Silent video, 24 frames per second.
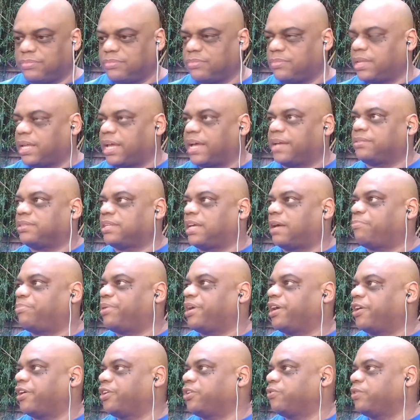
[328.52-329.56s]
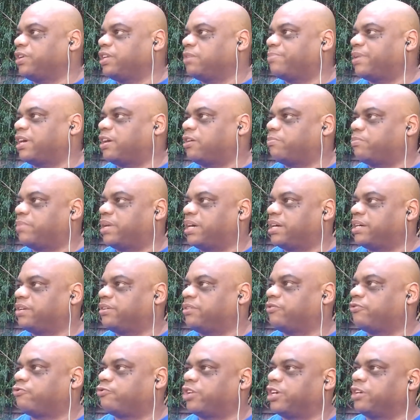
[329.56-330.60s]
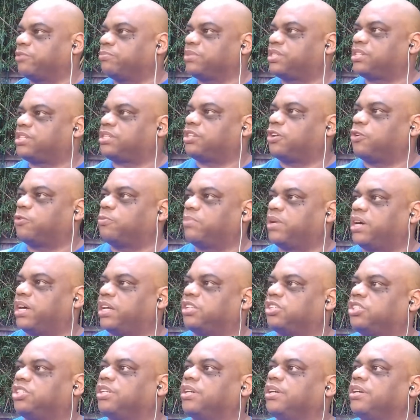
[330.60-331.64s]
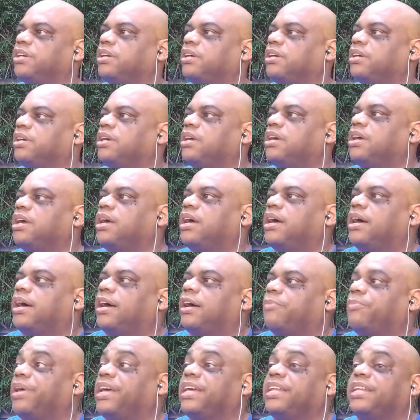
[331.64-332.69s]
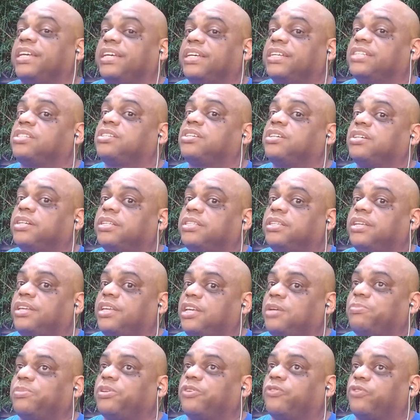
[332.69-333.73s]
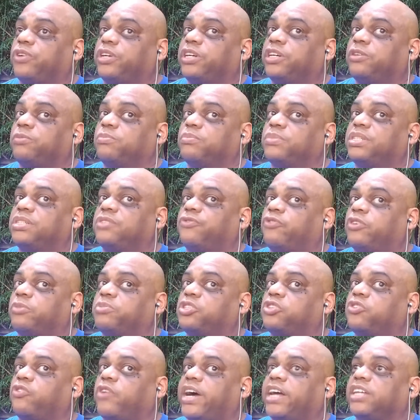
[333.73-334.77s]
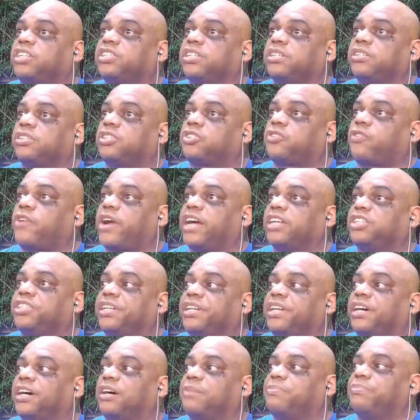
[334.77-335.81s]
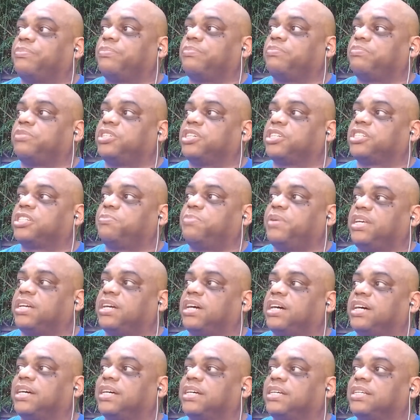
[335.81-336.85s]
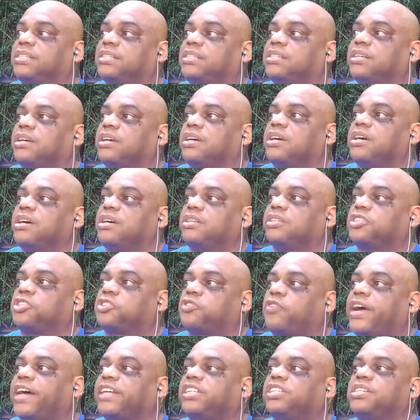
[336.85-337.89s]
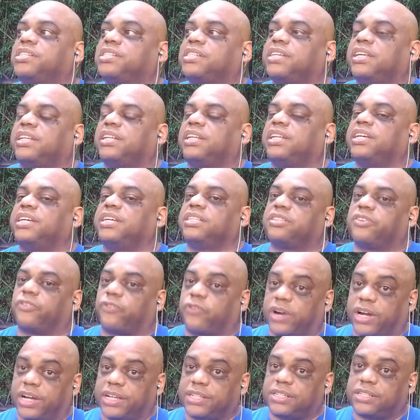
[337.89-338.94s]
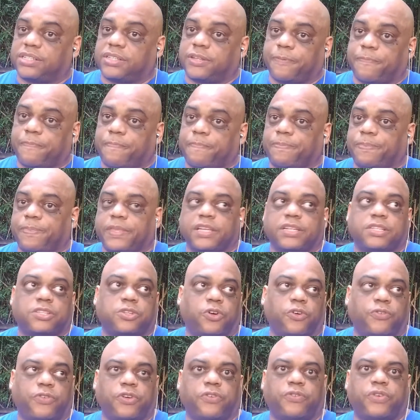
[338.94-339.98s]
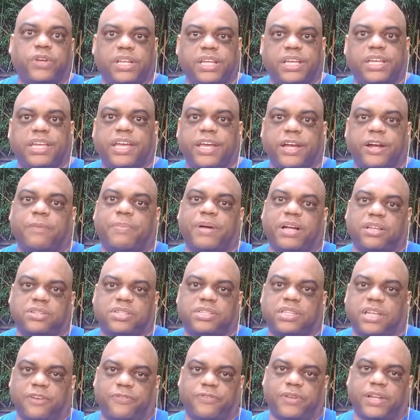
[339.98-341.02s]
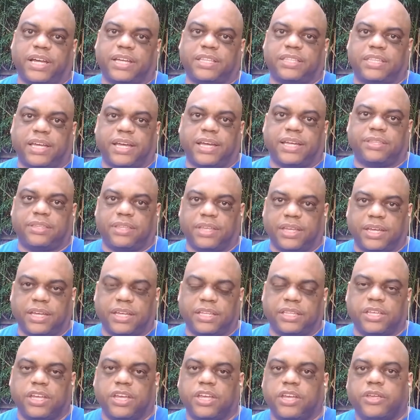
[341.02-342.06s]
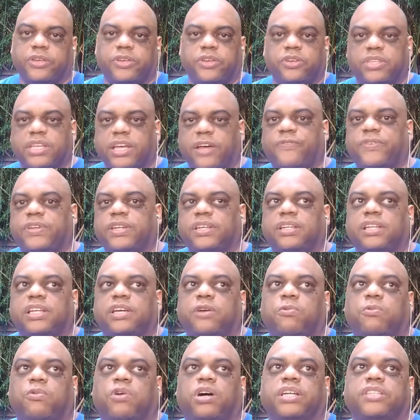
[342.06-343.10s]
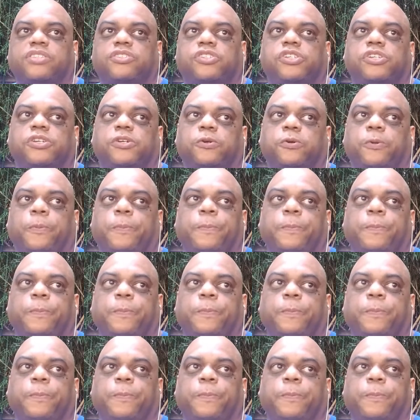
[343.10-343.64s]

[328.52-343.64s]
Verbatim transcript: that paranoid about my rims so much. Um, it is good to keep the rims from scratching, scratching up just because the scratches can lead to rust. So if you really care about stuff like that, then you definitely want to